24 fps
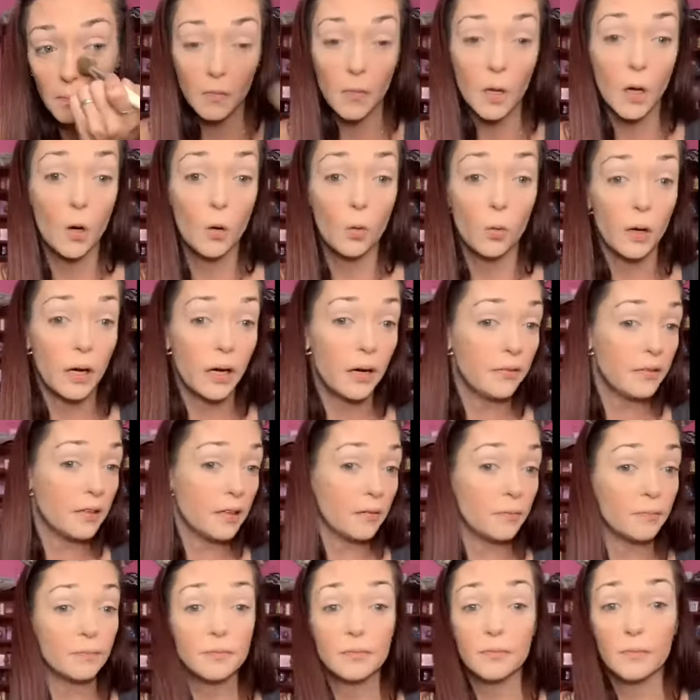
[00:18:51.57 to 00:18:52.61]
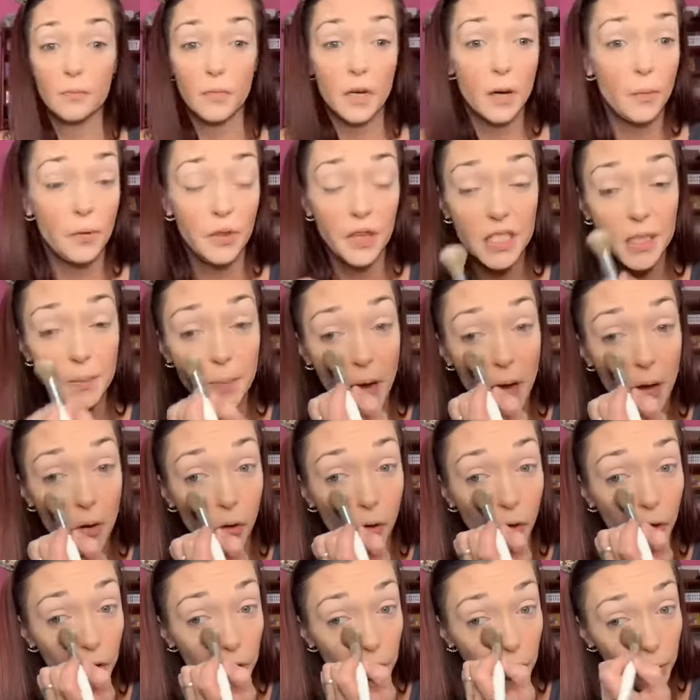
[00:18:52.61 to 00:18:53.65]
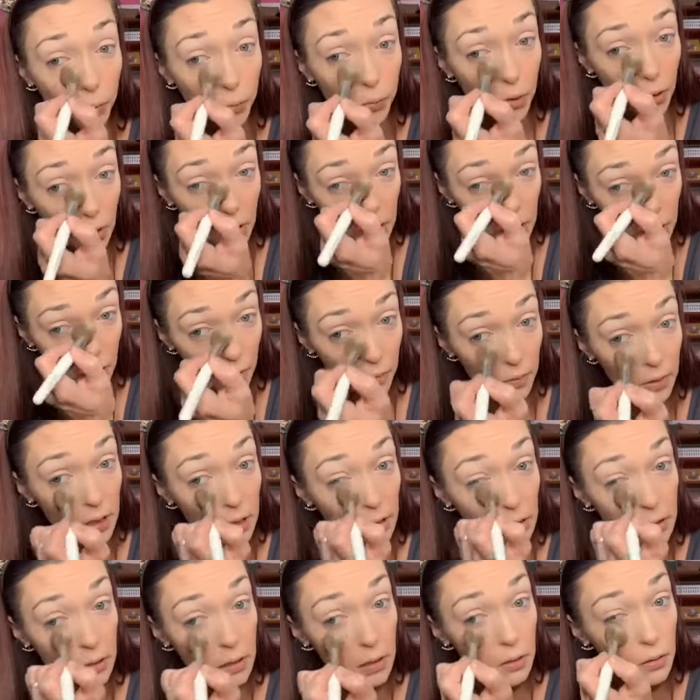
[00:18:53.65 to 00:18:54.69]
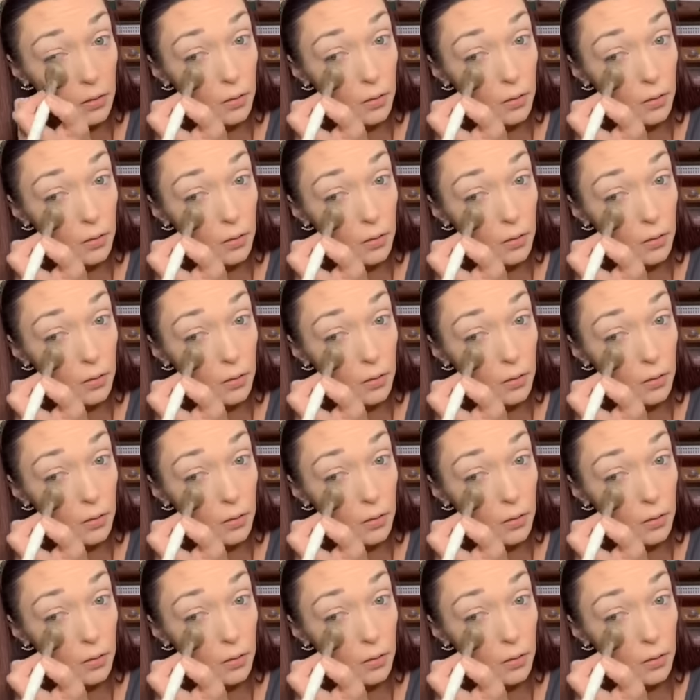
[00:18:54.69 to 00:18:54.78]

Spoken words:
Oh, love it. And with this powder, you really don't need to.